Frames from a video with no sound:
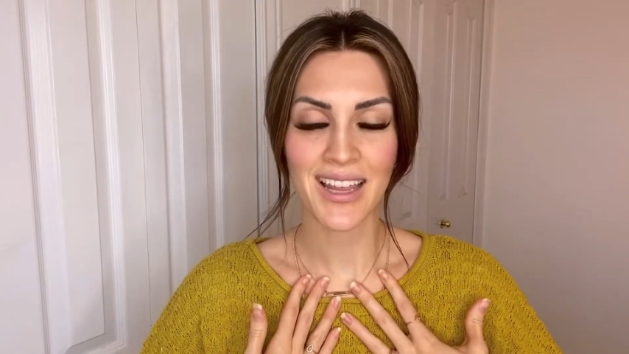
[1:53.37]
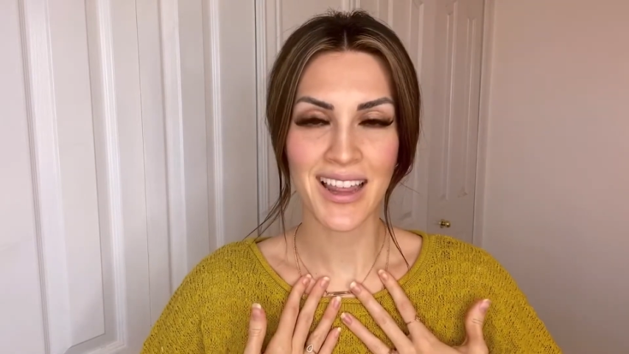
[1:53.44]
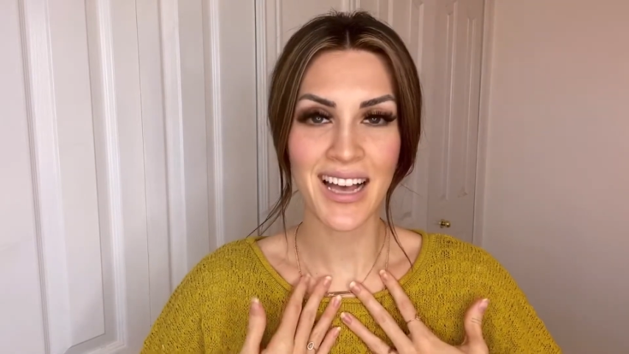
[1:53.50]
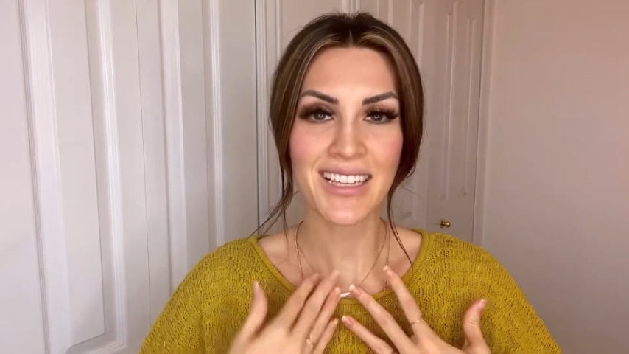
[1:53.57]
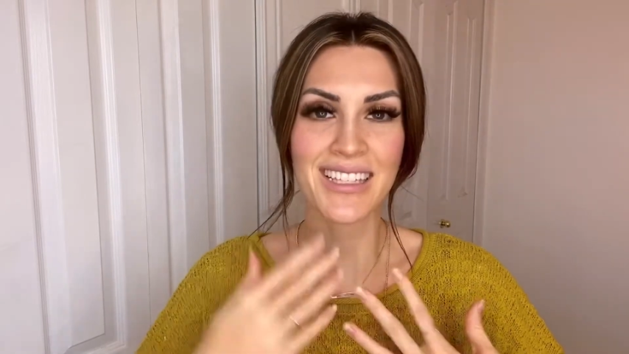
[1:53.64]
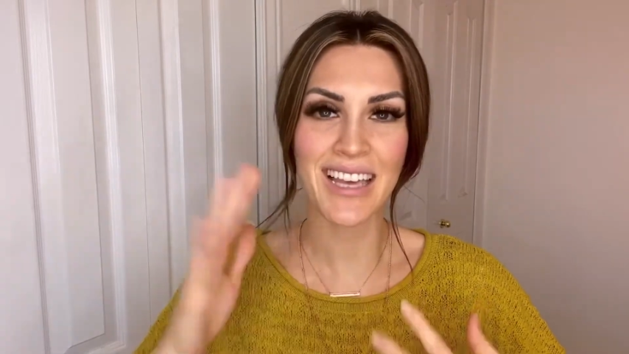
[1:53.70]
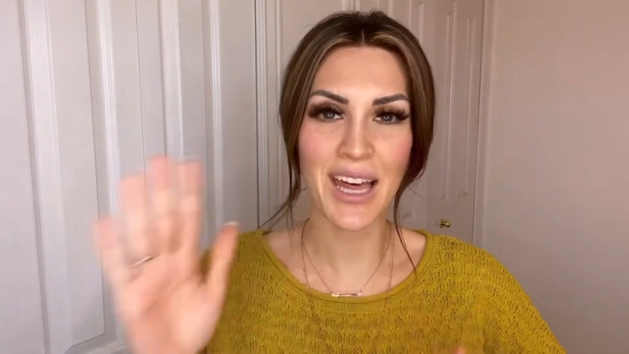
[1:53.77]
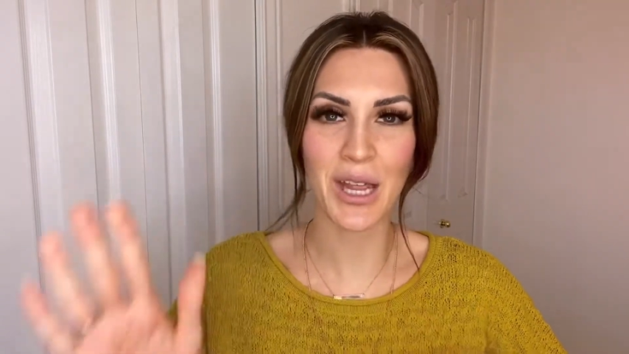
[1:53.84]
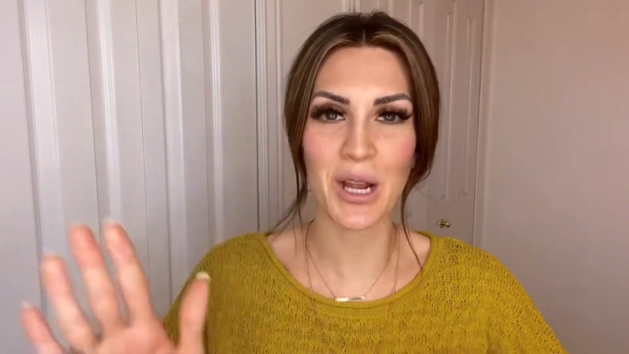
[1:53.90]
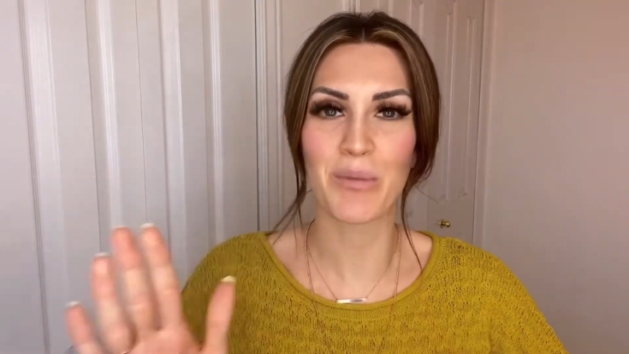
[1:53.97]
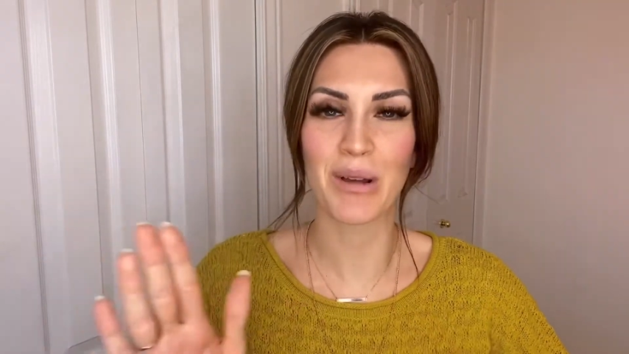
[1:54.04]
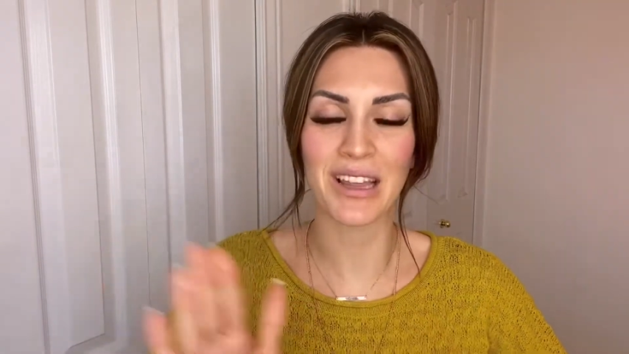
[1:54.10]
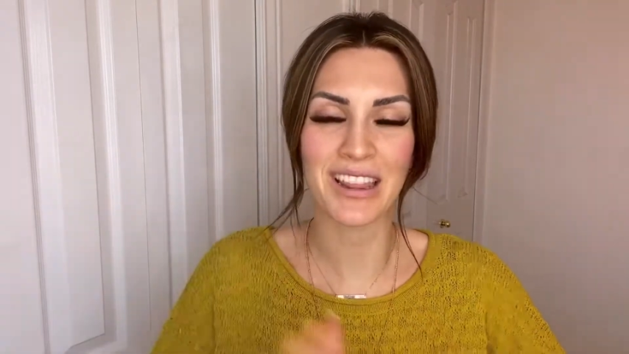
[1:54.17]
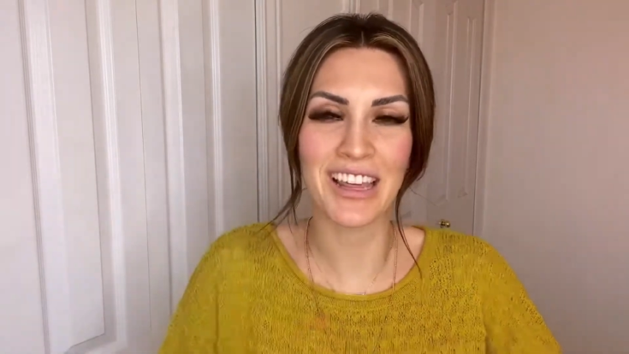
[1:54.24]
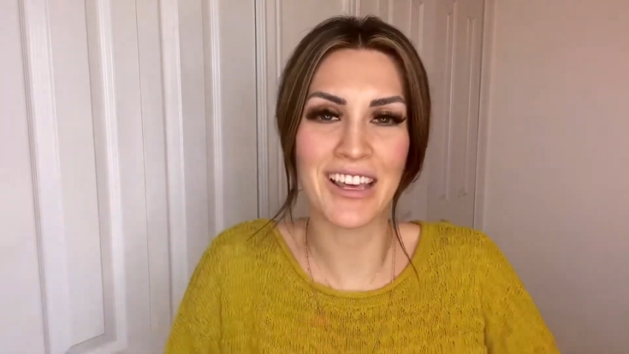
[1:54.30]
That's the other
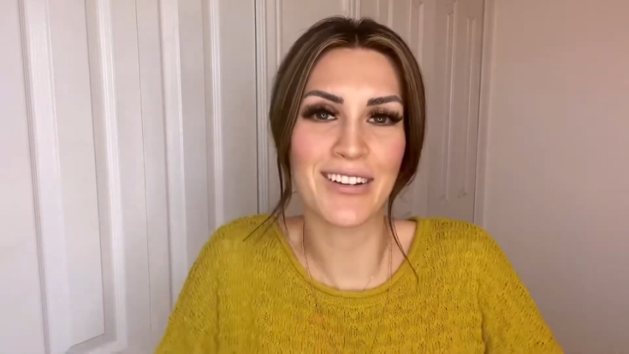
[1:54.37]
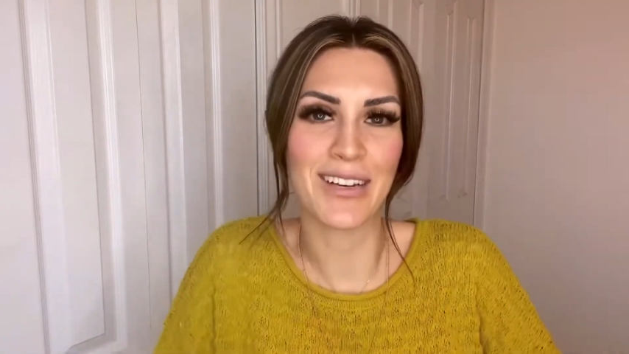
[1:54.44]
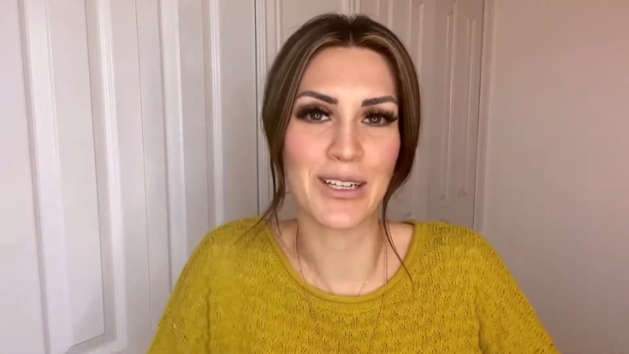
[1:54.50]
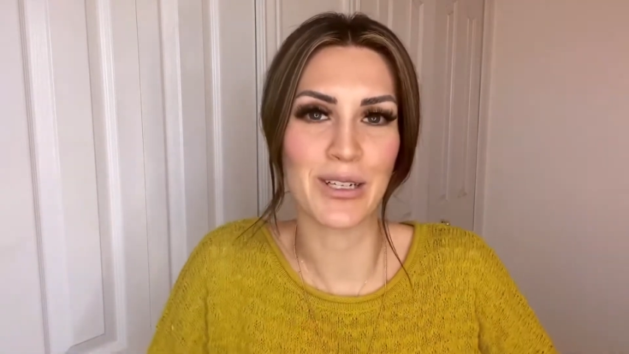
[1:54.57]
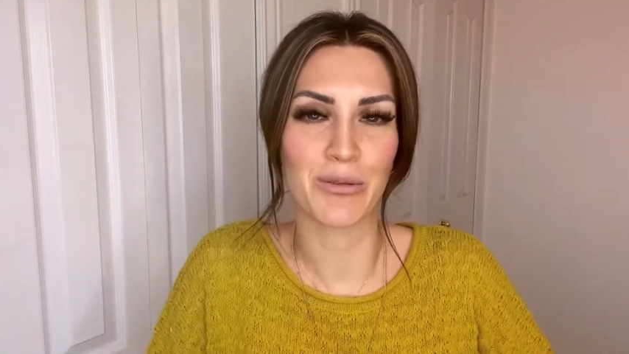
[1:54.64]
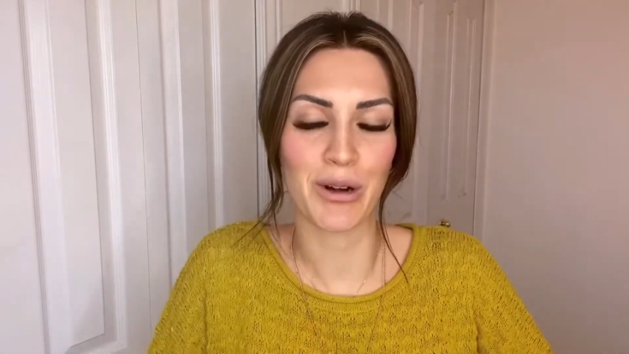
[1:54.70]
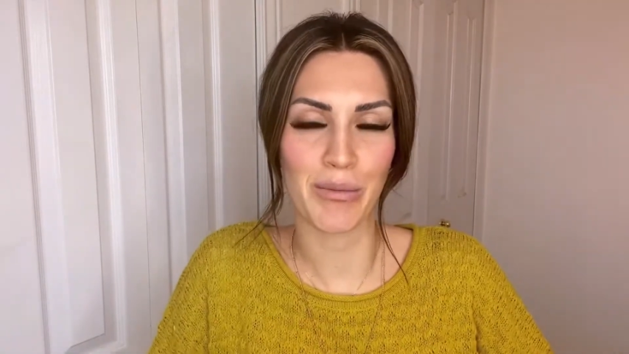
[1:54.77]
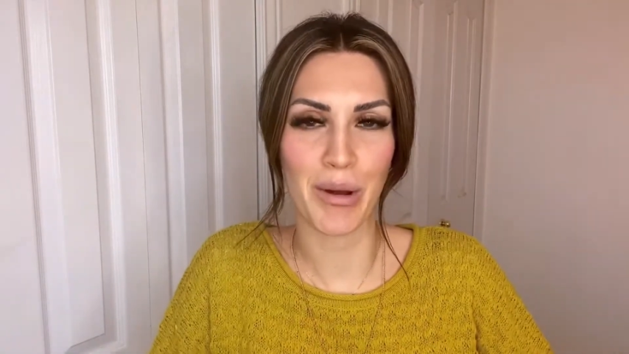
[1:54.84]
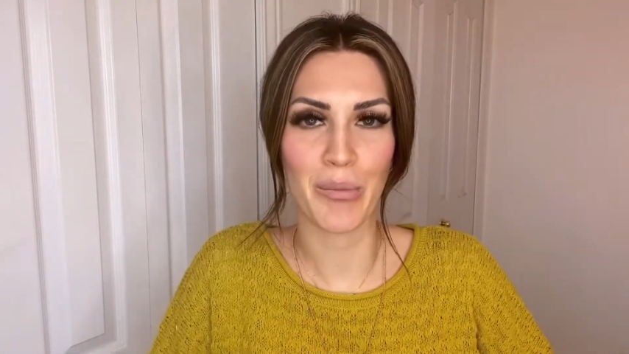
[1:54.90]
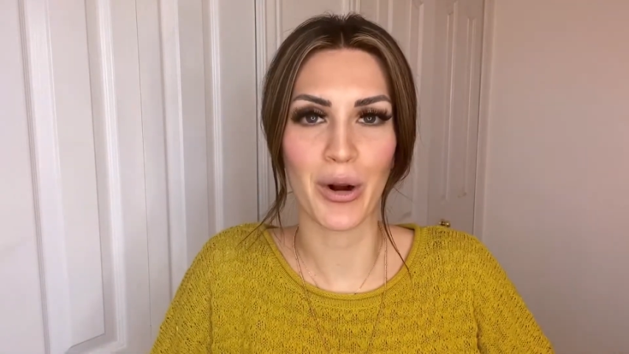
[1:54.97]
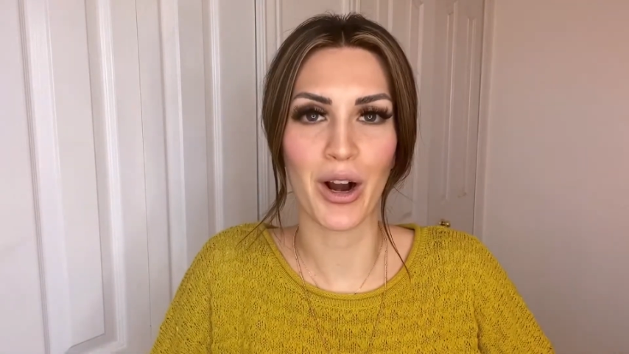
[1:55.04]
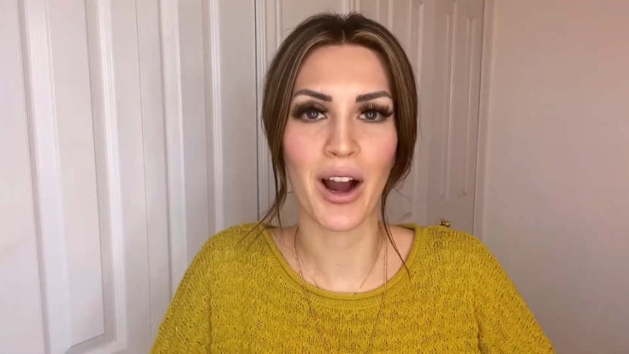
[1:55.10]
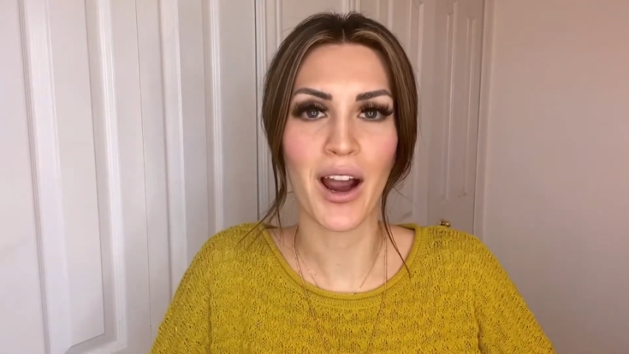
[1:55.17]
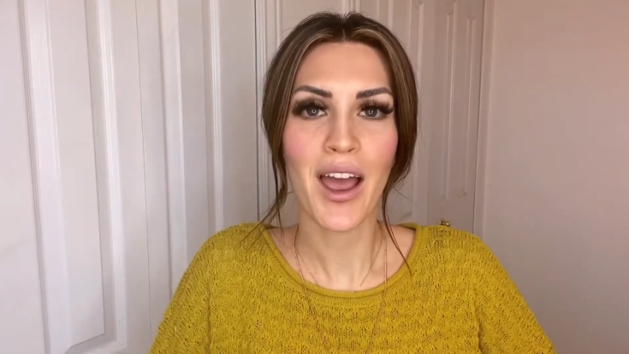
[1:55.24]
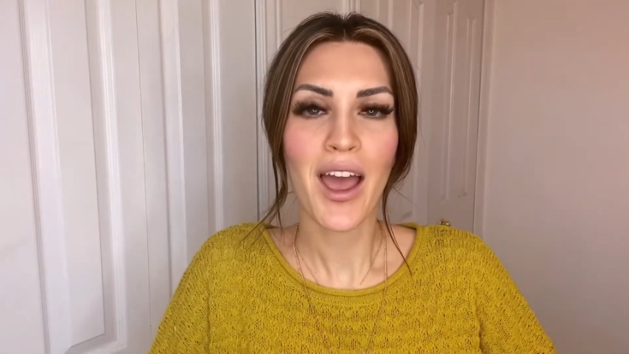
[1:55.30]
big thing you need to
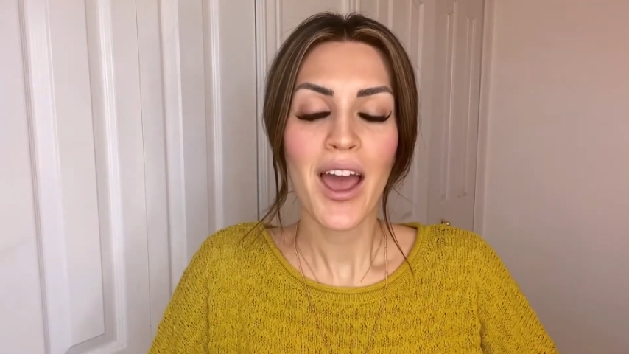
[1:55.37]
remember.